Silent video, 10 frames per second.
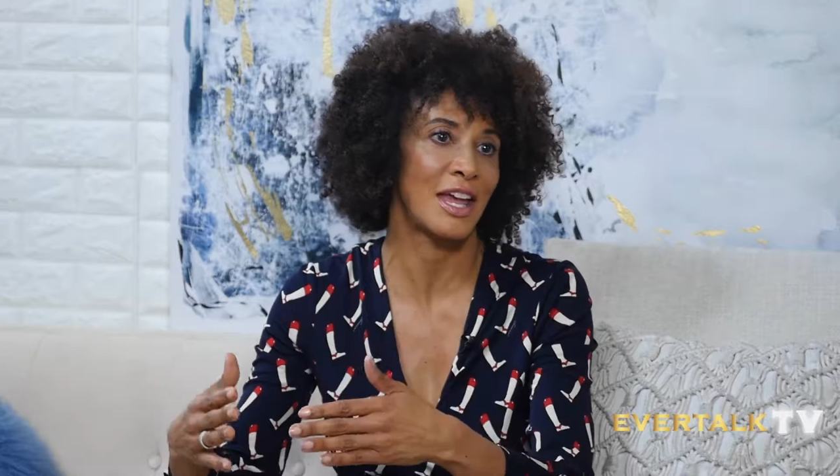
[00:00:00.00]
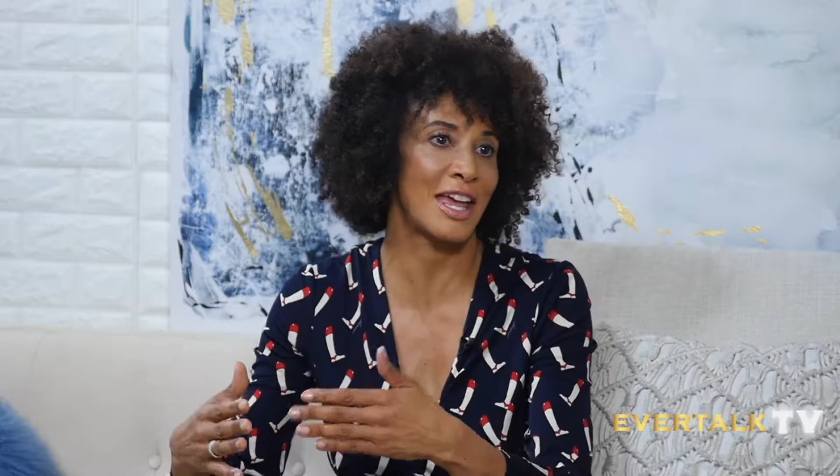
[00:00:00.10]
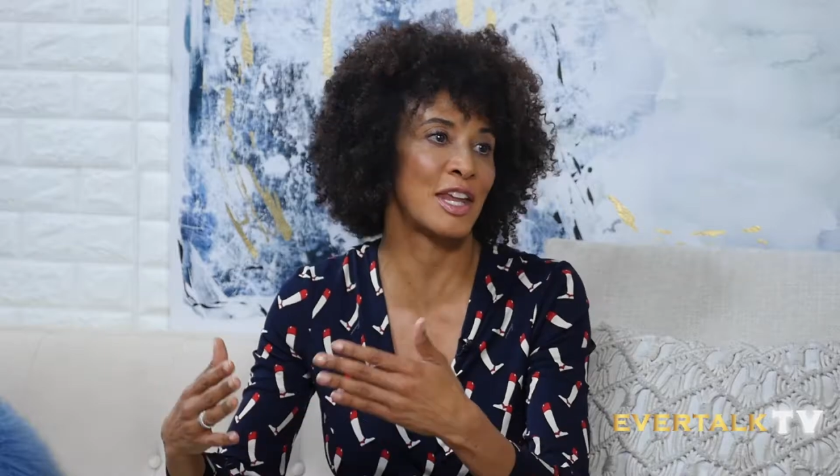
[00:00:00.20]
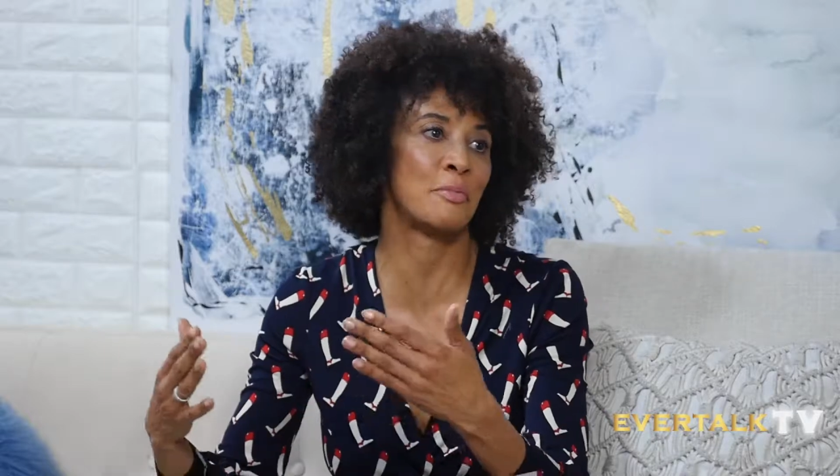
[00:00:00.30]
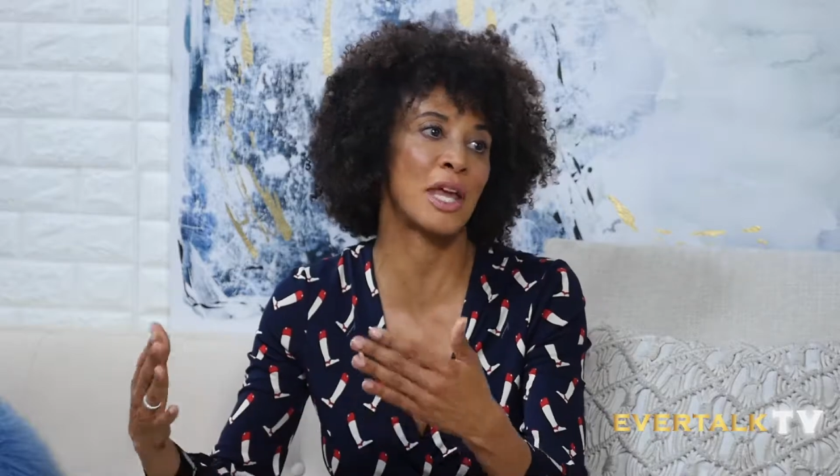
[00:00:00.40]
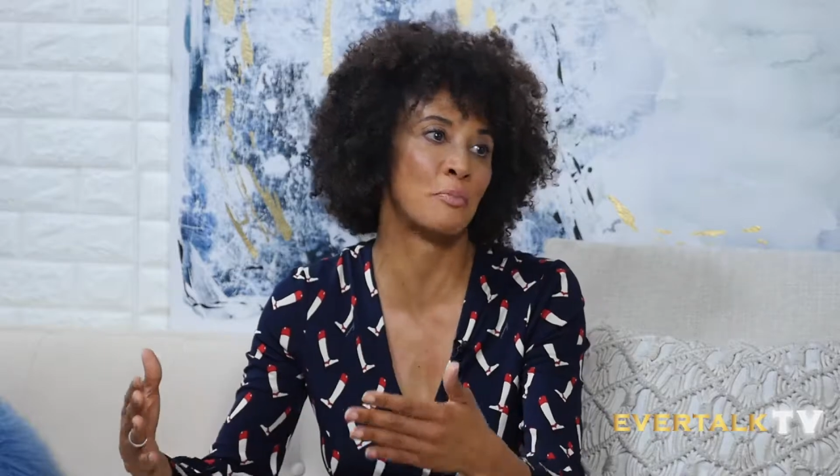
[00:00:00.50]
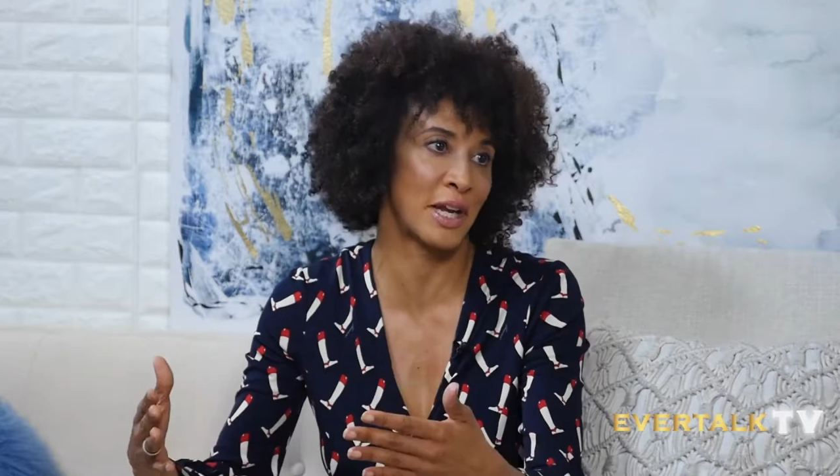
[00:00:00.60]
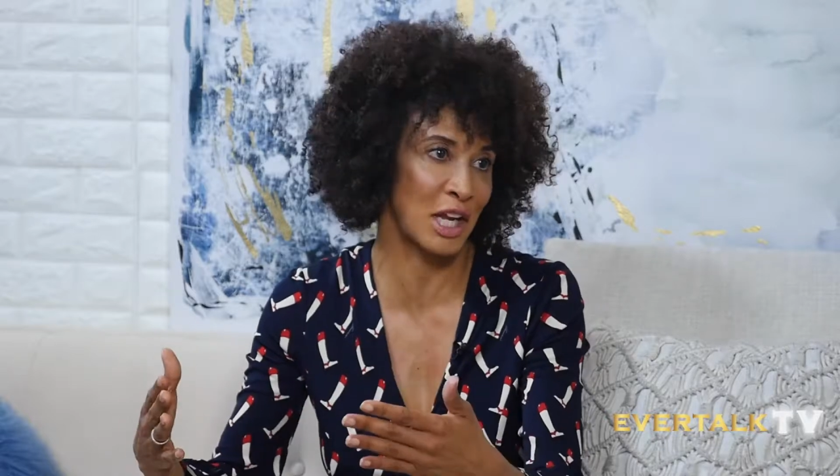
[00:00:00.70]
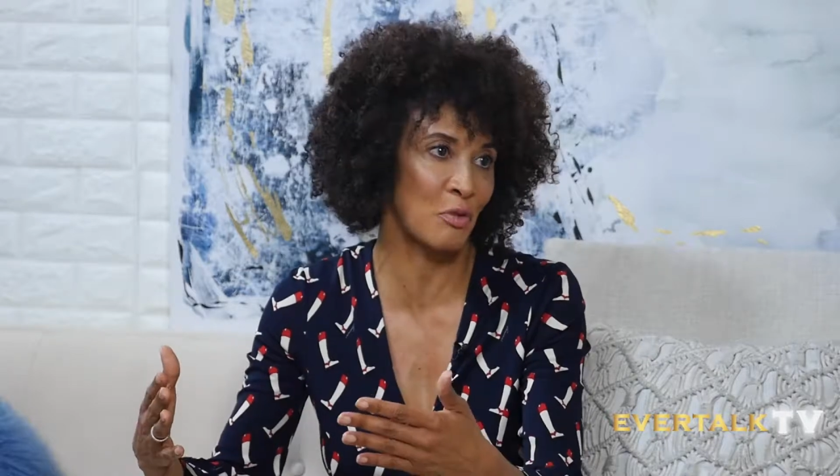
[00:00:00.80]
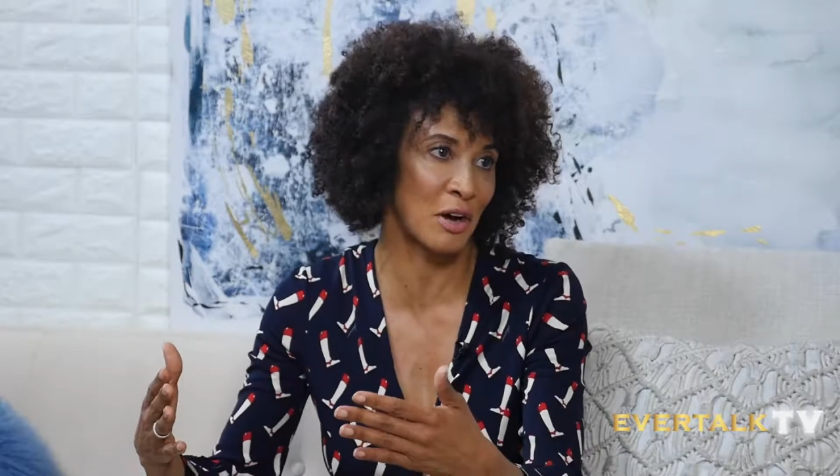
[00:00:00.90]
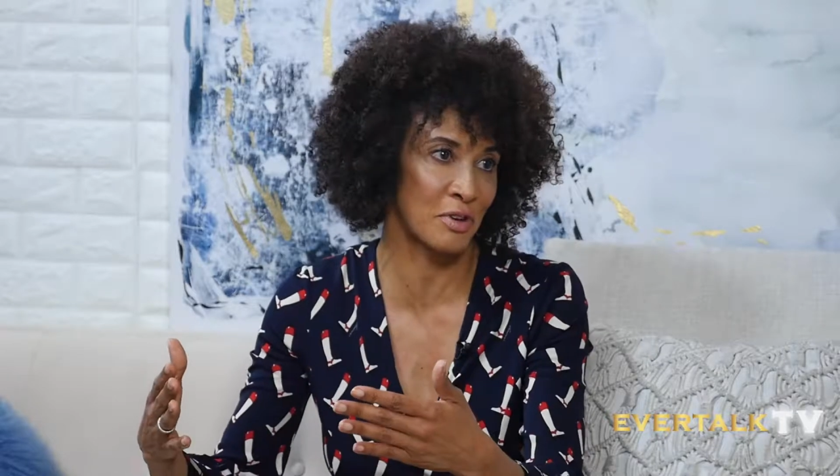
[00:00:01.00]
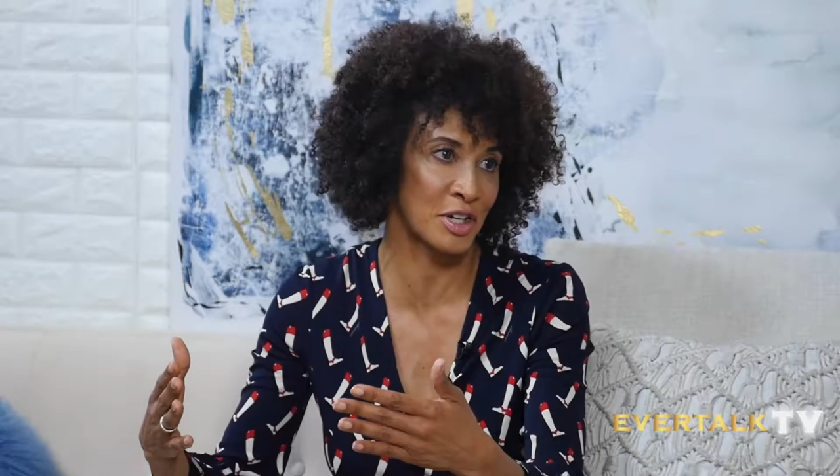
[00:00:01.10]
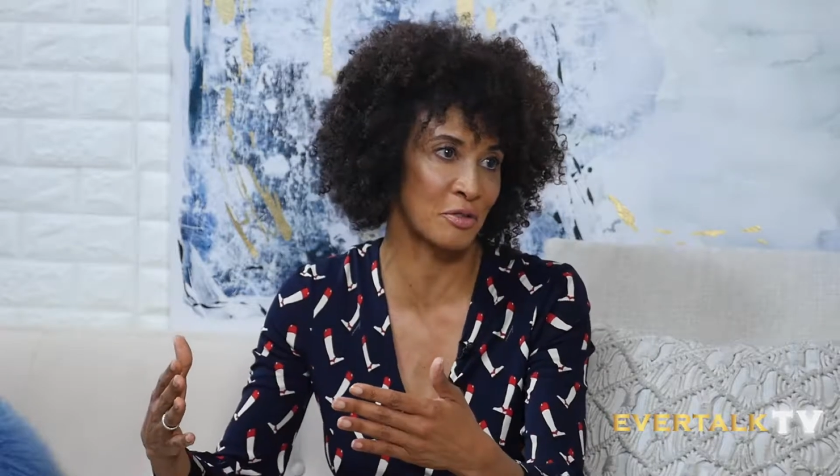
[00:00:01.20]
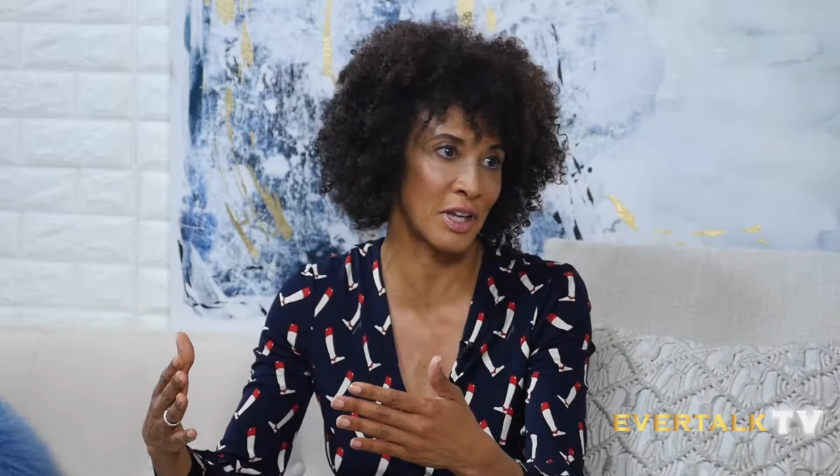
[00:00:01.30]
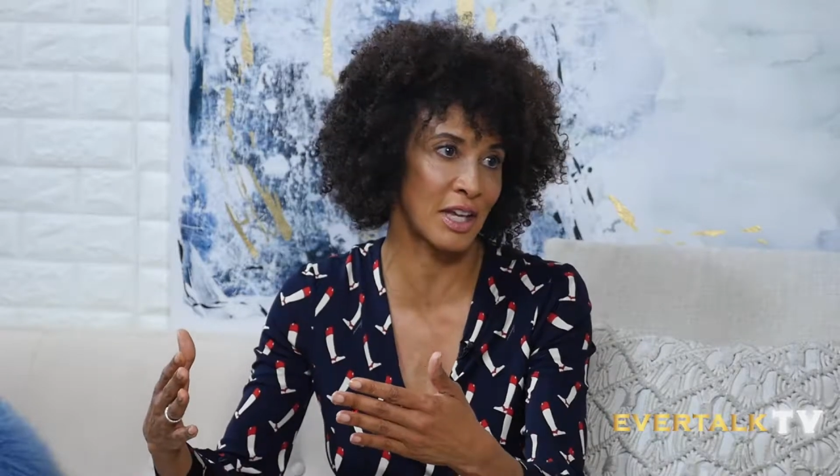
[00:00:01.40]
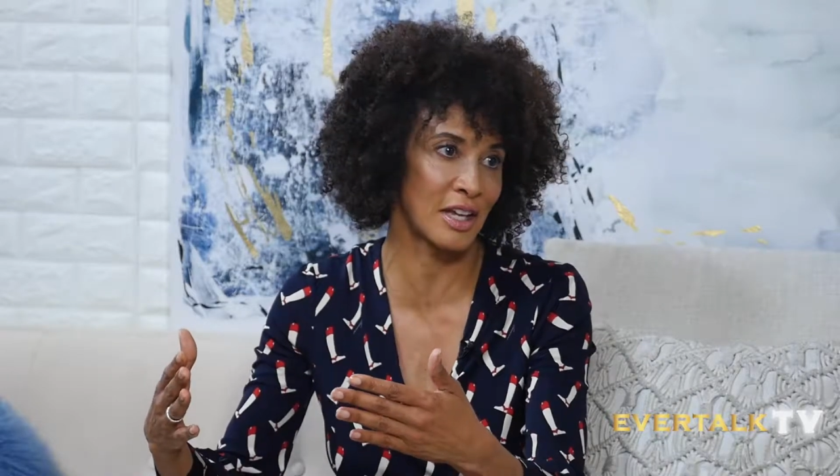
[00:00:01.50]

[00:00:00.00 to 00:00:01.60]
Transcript: and make money while we're doing.